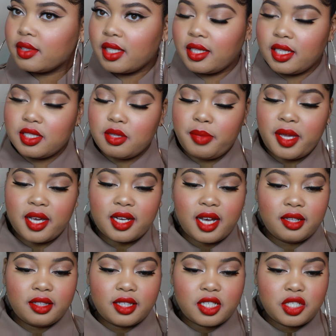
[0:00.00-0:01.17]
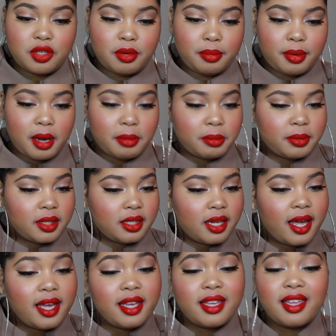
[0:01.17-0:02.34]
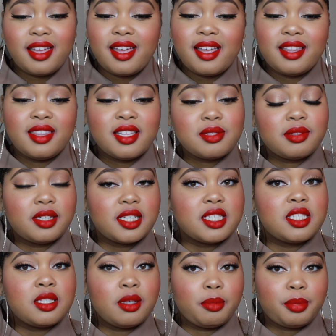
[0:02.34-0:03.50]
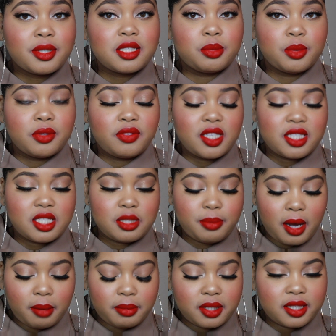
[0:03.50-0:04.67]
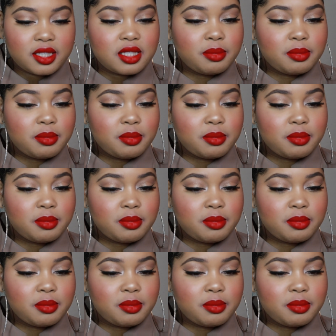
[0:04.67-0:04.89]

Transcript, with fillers: then this will be a color that you would probably like this one is super smooth this is probably the